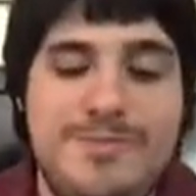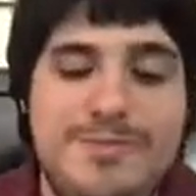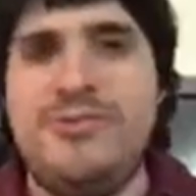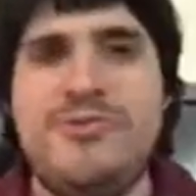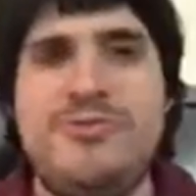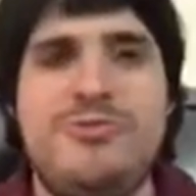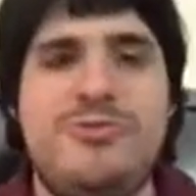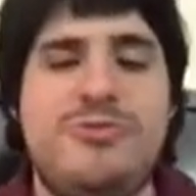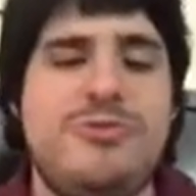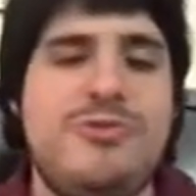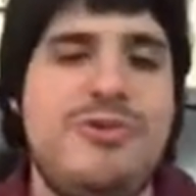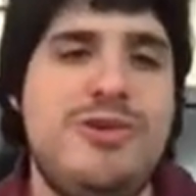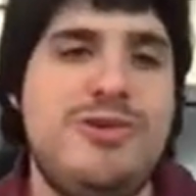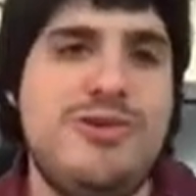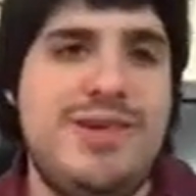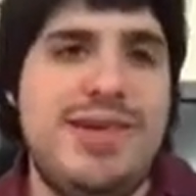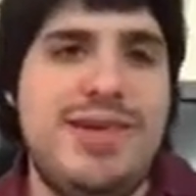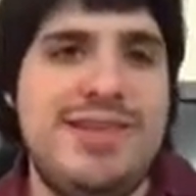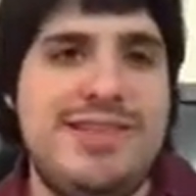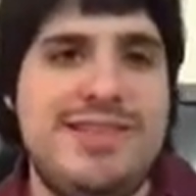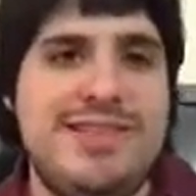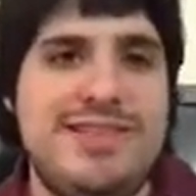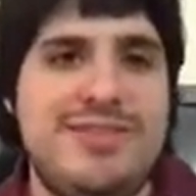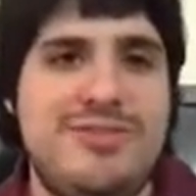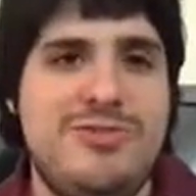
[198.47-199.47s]
Episode 3, we
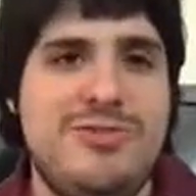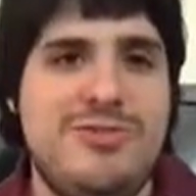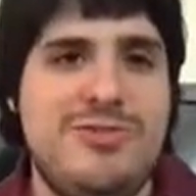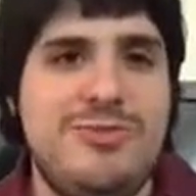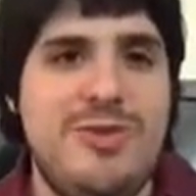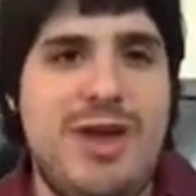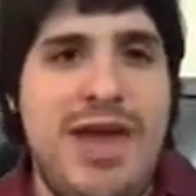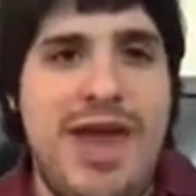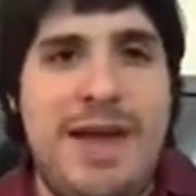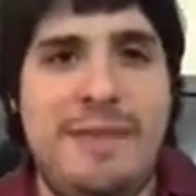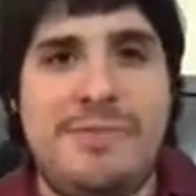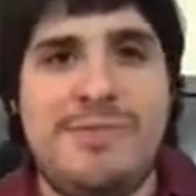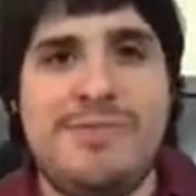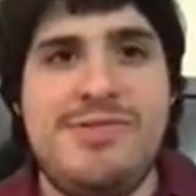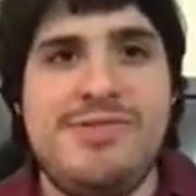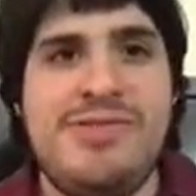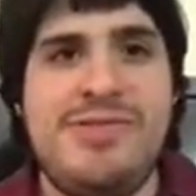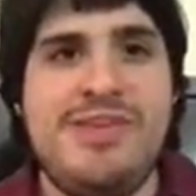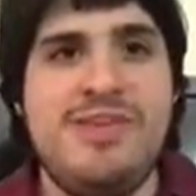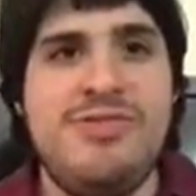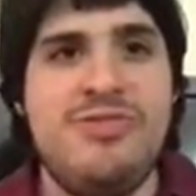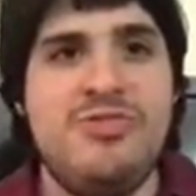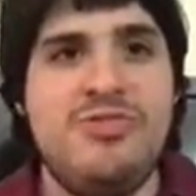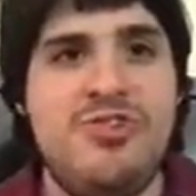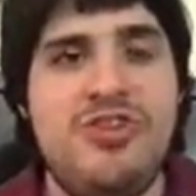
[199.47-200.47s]
get to learn what happened to
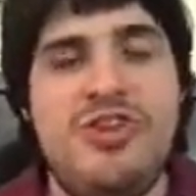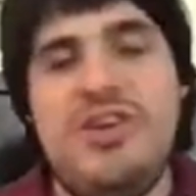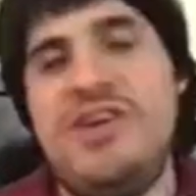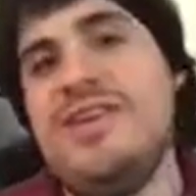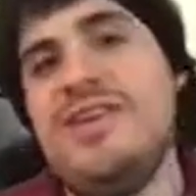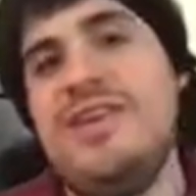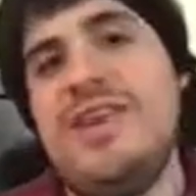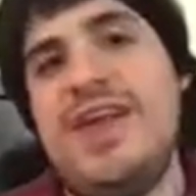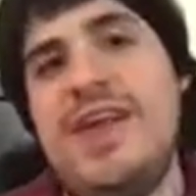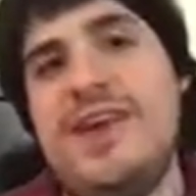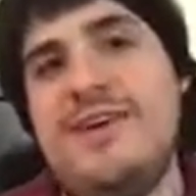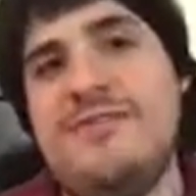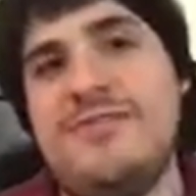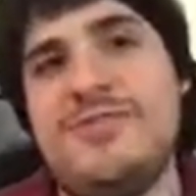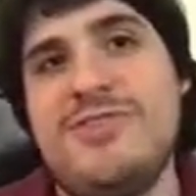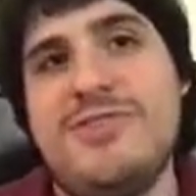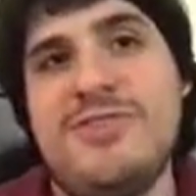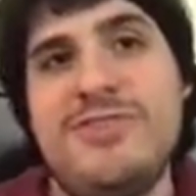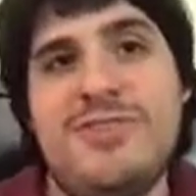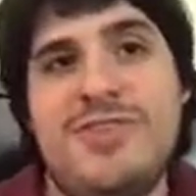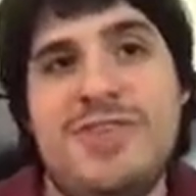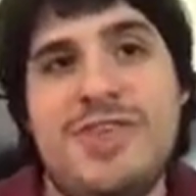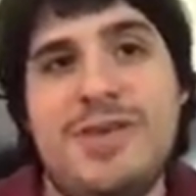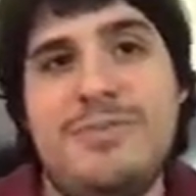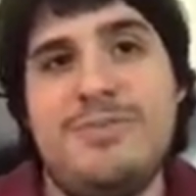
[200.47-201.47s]
Eugene
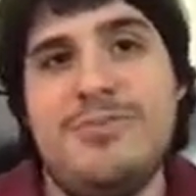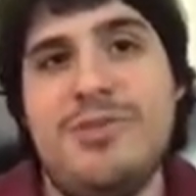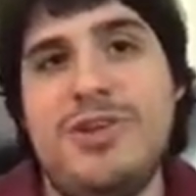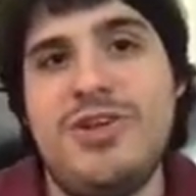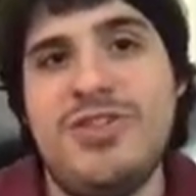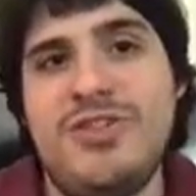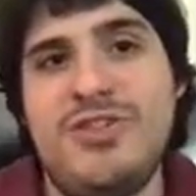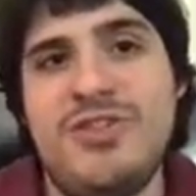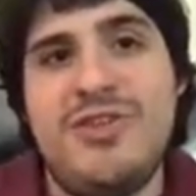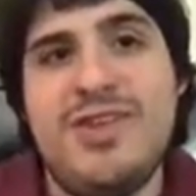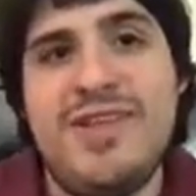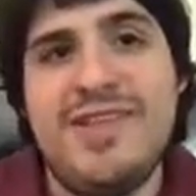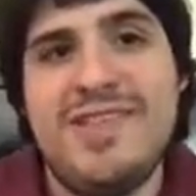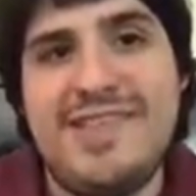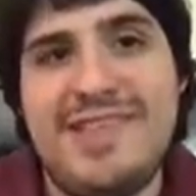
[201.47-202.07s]
after the Preacher